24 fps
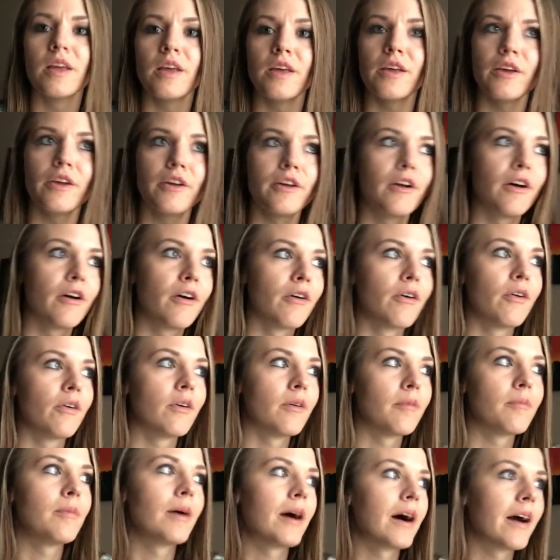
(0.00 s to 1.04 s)
you know,
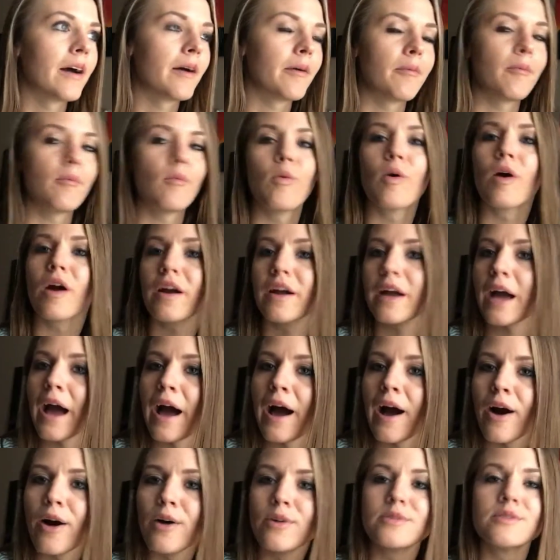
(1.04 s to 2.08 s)
my
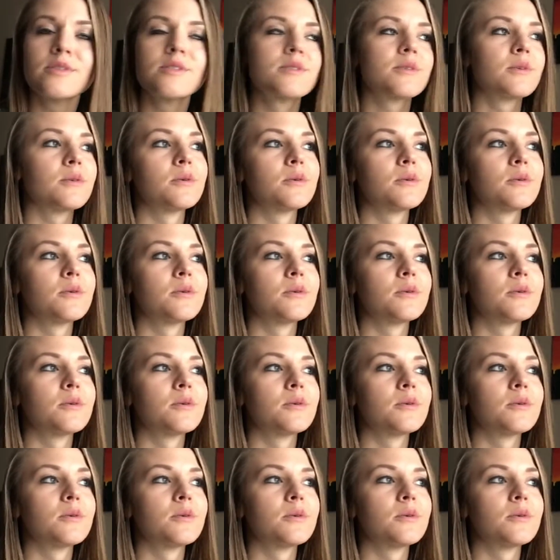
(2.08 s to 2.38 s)
workouts